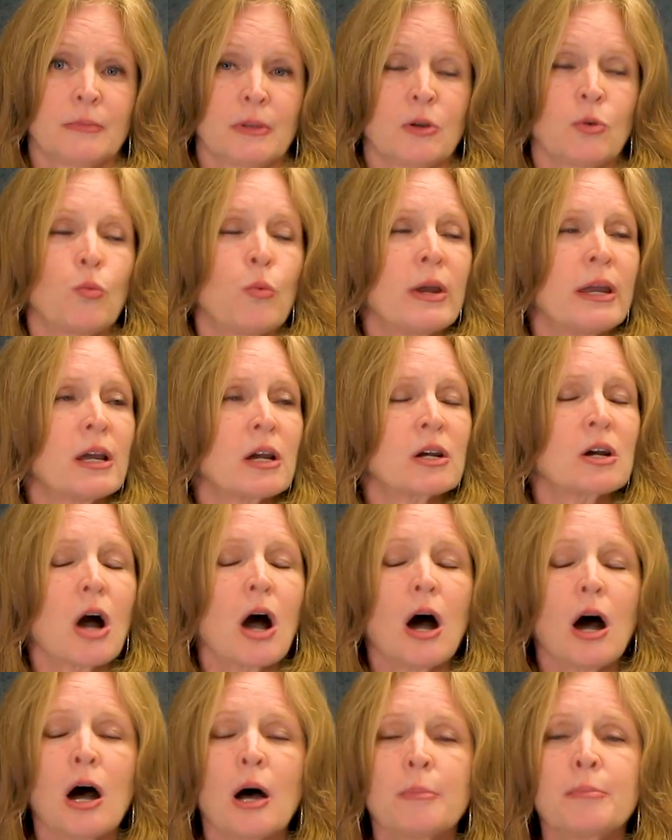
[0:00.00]
We
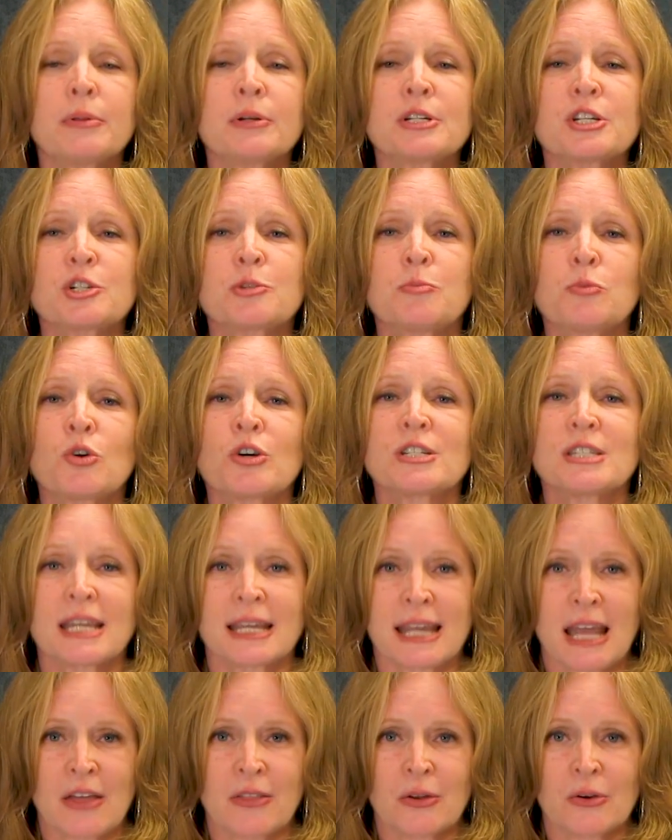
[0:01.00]
accomplish more
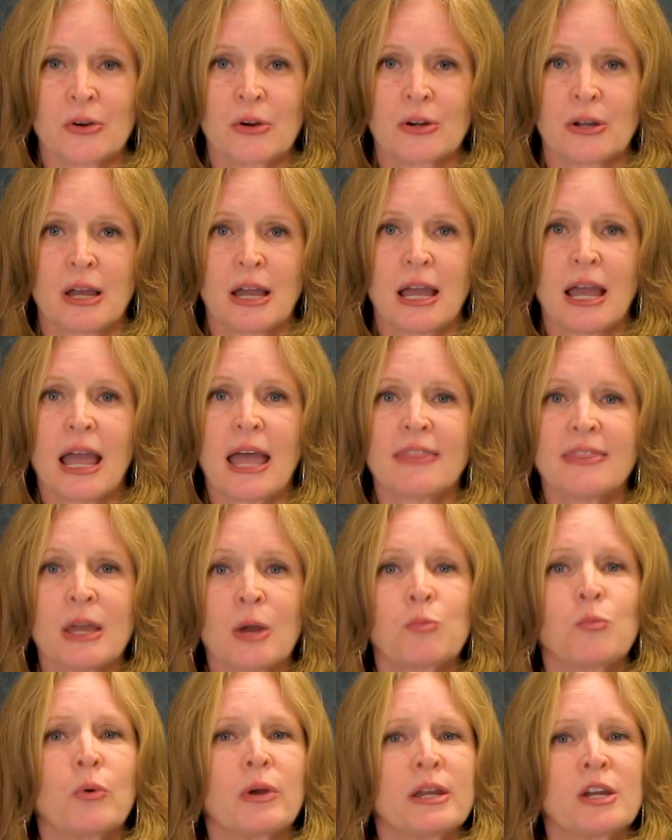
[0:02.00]
together
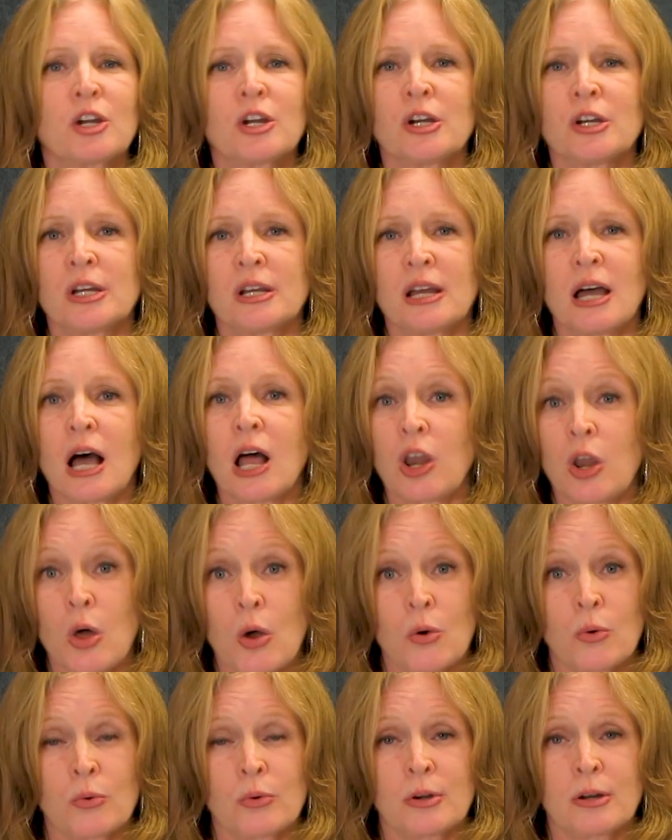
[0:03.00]
than we could
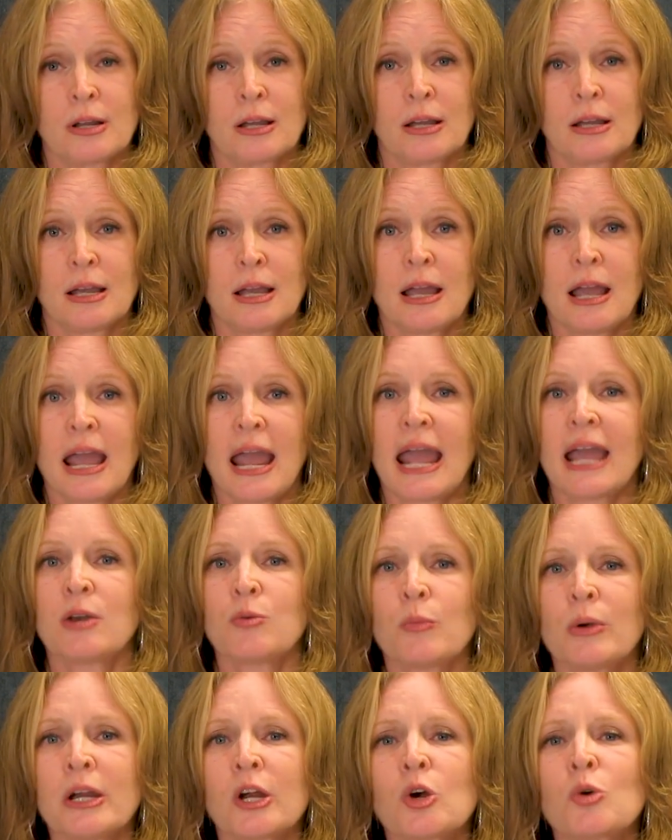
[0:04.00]
alone, and
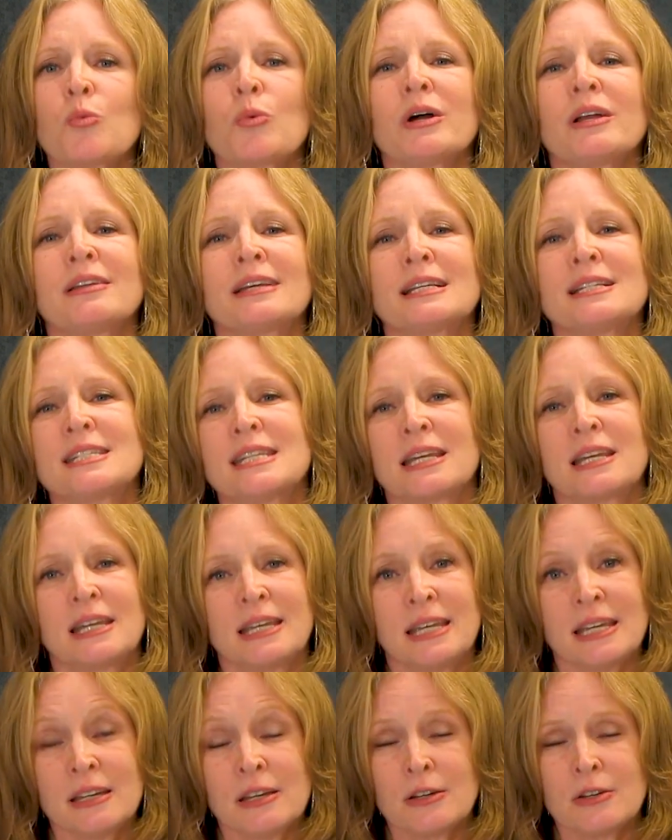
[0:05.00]
we are willing to
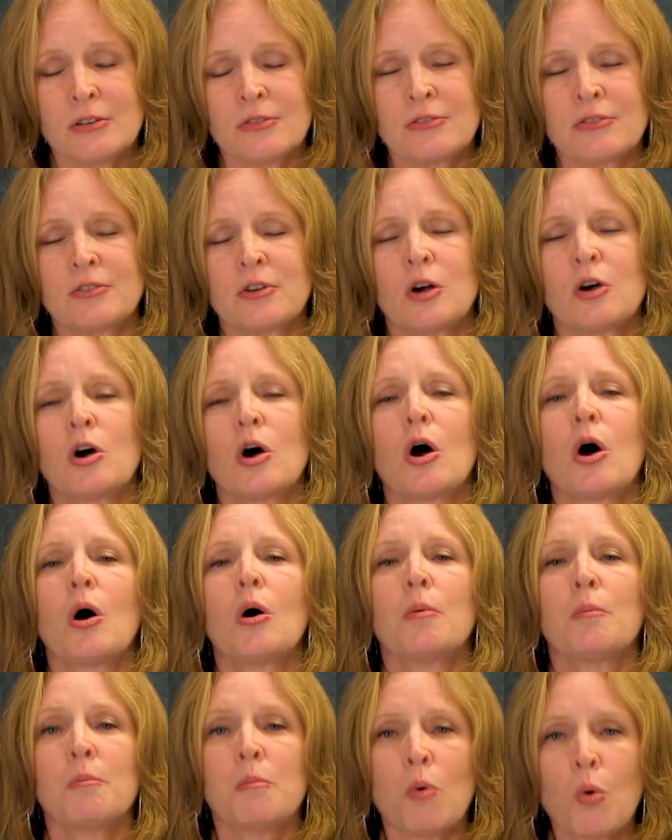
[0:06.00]
give
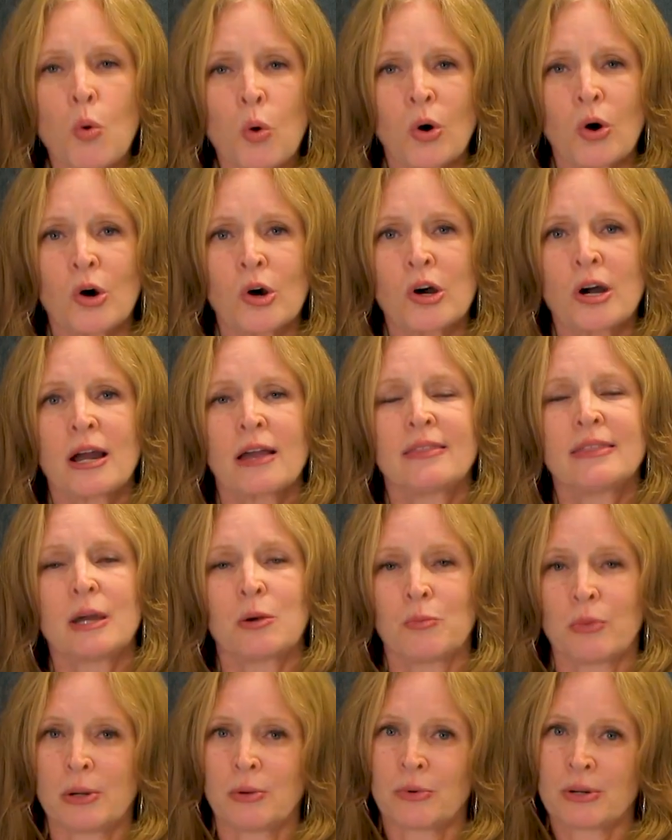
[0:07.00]
more
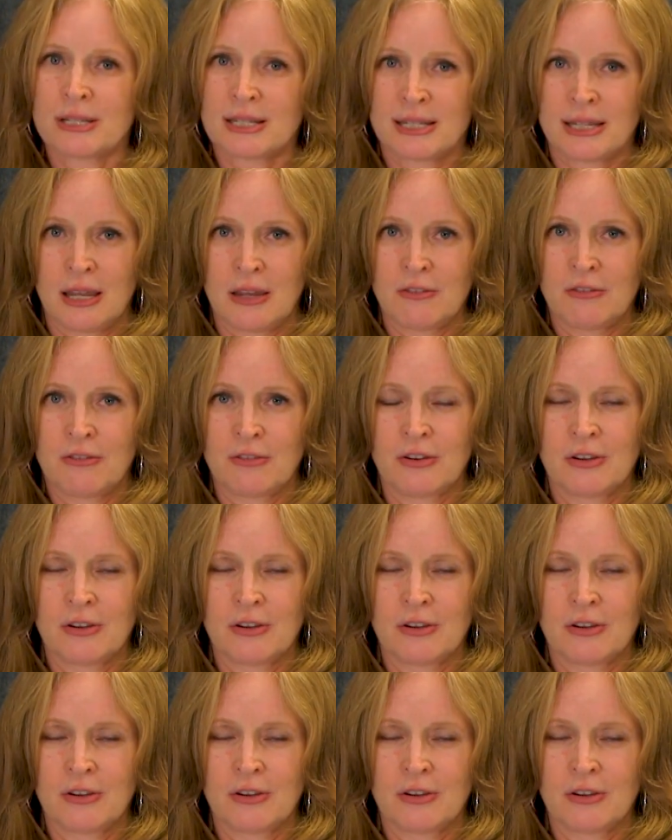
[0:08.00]
than we receive.